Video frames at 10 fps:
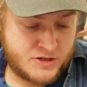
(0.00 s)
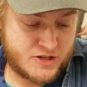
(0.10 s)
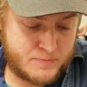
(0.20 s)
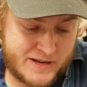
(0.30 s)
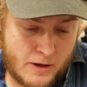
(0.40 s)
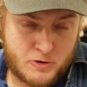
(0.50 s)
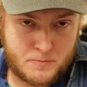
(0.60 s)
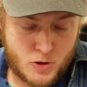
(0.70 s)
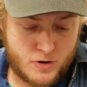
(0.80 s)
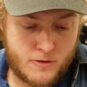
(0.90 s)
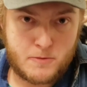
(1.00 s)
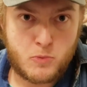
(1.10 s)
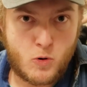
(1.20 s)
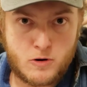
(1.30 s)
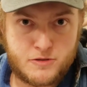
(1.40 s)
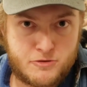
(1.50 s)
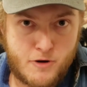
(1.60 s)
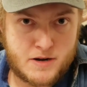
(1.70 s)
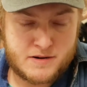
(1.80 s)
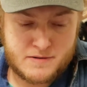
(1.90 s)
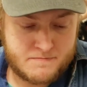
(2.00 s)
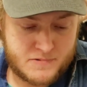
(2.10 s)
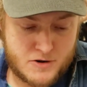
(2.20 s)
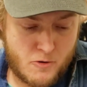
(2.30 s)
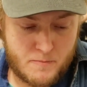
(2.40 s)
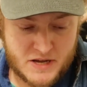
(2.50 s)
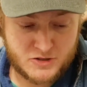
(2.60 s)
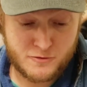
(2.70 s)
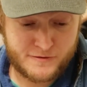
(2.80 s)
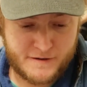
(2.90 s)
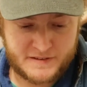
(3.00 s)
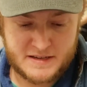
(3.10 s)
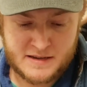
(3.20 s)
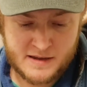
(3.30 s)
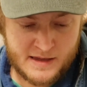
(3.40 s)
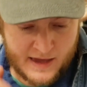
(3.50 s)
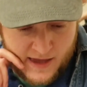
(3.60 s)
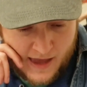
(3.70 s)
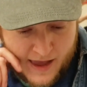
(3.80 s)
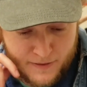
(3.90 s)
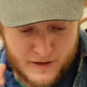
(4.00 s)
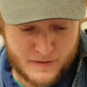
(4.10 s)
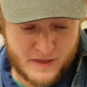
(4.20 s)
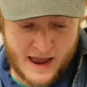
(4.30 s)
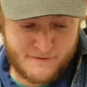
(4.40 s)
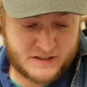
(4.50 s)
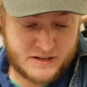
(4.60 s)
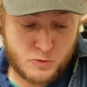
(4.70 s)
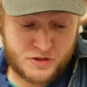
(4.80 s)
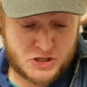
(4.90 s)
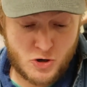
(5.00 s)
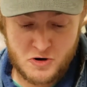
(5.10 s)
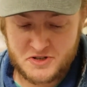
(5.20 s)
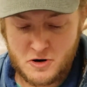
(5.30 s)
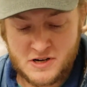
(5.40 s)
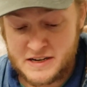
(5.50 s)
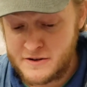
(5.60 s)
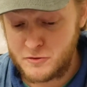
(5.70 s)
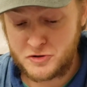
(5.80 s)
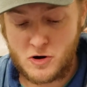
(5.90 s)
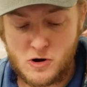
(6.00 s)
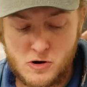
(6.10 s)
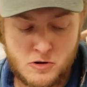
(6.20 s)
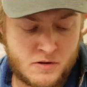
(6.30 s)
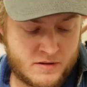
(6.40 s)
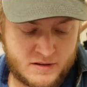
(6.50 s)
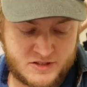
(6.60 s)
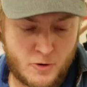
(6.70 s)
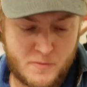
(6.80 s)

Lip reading: just being able to put it on the board, threaten, a big 250, and then they have to deal with the Charizard and Yveltal, so